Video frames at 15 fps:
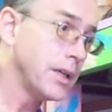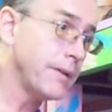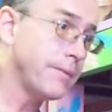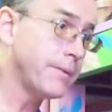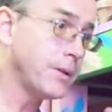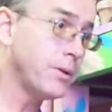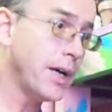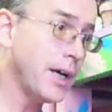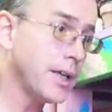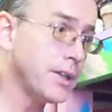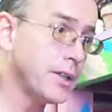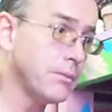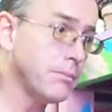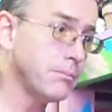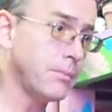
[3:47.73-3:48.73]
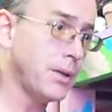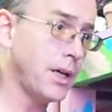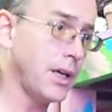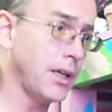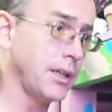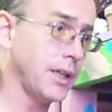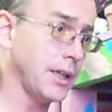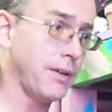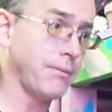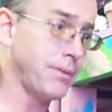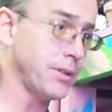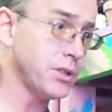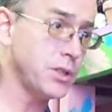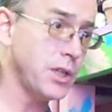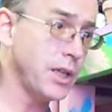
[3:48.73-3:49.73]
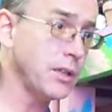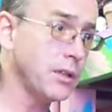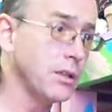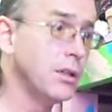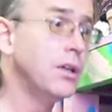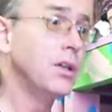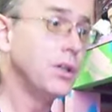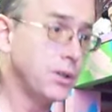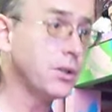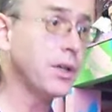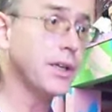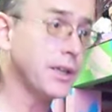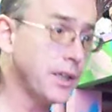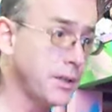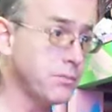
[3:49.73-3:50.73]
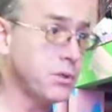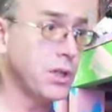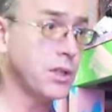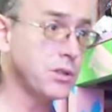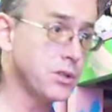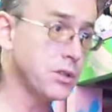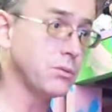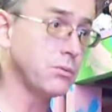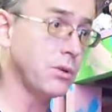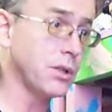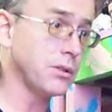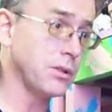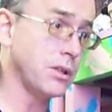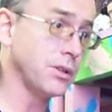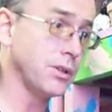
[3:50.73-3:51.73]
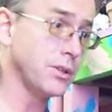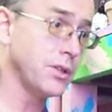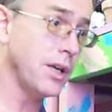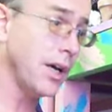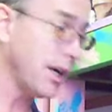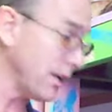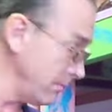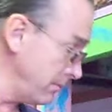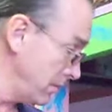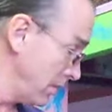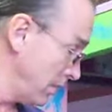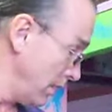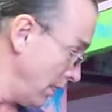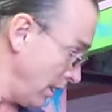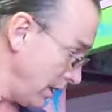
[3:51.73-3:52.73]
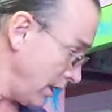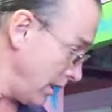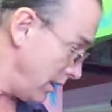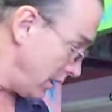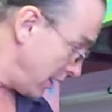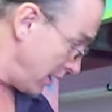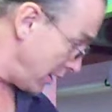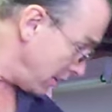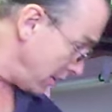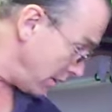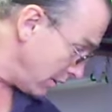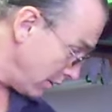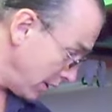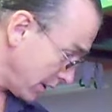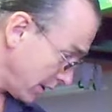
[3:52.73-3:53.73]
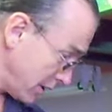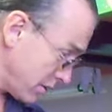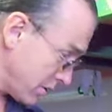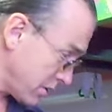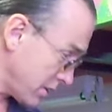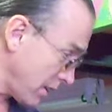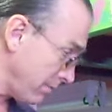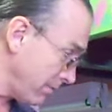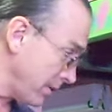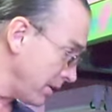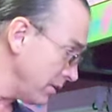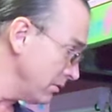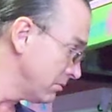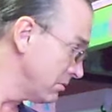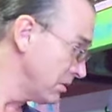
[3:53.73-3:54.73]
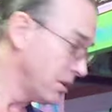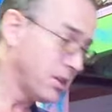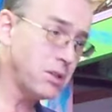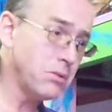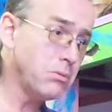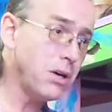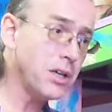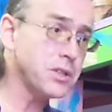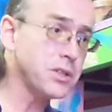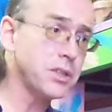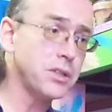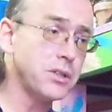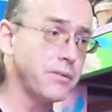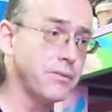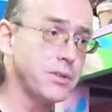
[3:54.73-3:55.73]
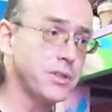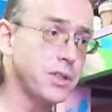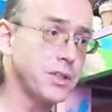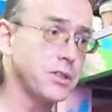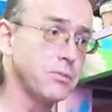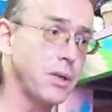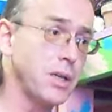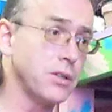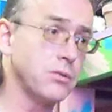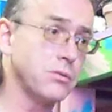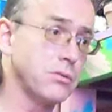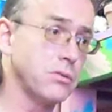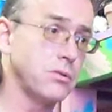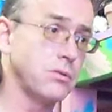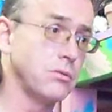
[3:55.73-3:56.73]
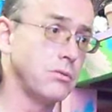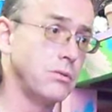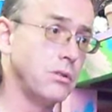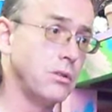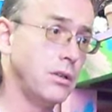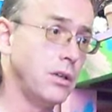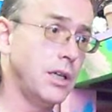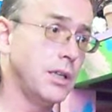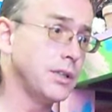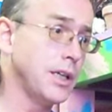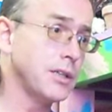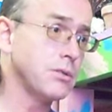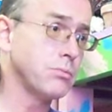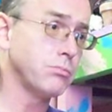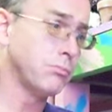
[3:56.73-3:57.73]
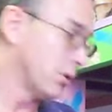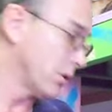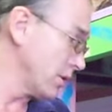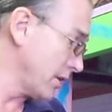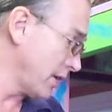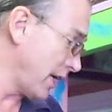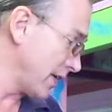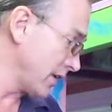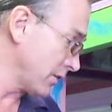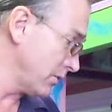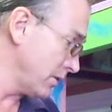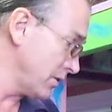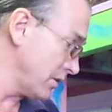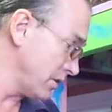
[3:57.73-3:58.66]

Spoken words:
If you had them like a fish tank, you got to keep changing the water all the time. In here, like this stuff here, you wash it out every 6 months, and that's more than adequate.